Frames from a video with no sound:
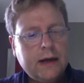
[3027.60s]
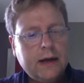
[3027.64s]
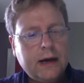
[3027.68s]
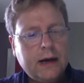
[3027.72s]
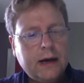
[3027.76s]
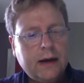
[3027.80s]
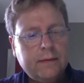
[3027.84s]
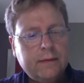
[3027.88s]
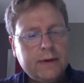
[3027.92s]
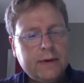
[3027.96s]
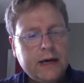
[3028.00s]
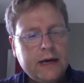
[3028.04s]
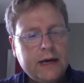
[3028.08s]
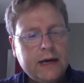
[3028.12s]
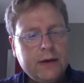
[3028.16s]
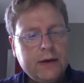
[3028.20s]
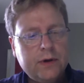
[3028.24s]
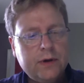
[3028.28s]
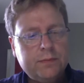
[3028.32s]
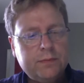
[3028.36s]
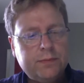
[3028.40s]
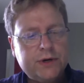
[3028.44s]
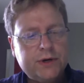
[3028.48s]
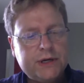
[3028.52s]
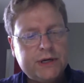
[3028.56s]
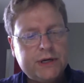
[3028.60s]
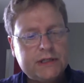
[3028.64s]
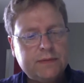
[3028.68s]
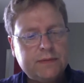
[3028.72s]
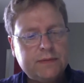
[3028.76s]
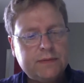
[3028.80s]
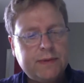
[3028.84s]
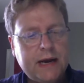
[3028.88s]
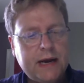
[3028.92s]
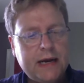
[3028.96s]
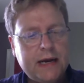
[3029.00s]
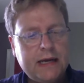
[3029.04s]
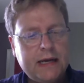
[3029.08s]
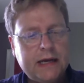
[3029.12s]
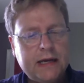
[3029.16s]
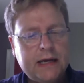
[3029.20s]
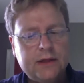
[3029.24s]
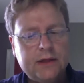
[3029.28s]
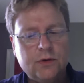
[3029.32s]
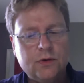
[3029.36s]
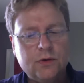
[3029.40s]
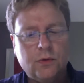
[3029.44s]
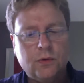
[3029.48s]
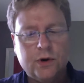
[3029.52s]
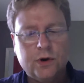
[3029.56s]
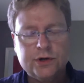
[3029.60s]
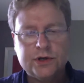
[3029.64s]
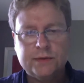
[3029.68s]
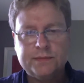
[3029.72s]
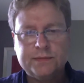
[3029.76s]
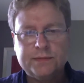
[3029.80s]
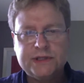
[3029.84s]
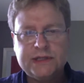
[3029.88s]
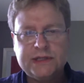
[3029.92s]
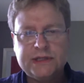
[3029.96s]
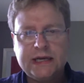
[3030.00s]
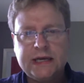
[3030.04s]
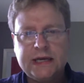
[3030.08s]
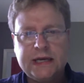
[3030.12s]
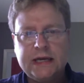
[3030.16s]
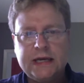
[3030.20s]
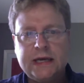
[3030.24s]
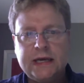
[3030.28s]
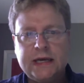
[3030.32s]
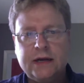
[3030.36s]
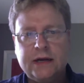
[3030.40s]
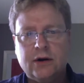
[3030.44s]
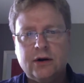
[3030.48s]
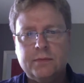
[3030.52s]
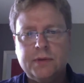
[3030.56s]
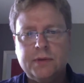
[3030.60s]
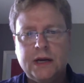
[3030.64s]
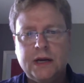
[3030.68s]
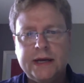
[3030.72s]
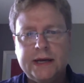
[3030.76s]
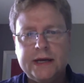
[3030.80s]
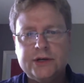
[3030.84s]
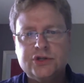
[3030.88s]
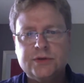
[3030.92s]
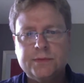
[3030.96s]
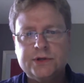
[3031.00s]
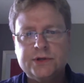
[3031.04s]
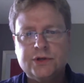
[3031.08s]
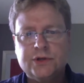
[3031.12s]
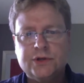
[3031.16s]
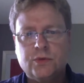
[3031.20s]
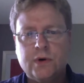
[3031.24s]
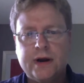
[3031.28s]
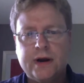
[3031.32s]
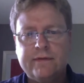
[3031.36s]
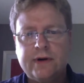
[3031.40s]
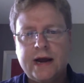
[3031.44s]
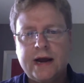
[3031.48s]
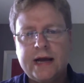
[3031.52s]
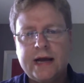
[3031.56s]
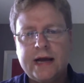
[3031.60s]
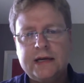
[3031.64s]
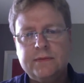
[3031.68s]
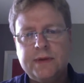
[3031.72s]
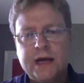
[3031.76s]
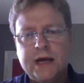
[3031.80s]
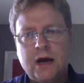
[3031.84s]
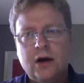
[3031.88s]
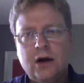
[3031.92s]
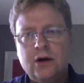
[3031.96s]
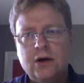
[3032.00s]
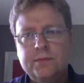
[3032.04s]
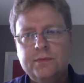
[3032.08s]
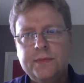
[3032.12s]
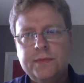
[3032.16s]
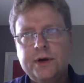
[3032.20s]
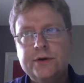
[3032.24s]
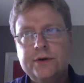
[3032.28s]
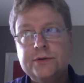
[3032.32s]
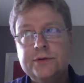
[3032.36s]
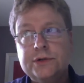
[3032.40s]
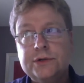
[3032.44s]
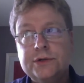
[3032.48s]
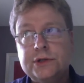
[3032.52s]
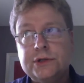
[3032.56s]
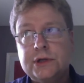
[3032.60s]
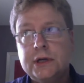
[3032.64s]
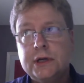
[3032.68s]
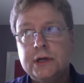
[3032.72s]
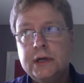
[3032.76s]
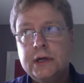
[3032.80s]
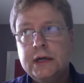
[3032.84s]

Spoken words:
anyone participating in the worship, singing or playing instruments or whatever, had to be almost